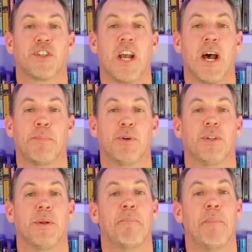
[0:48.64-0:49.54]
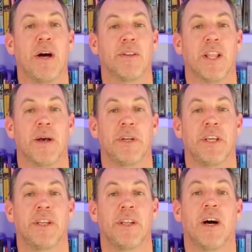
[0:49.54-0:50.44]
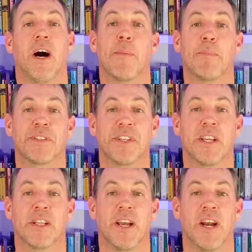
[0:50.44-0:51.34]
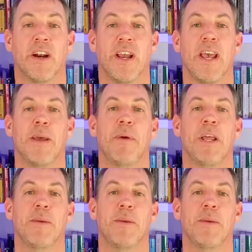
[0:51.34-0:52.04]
Chapel, Mount Lebanon, Upper St. Clair, and many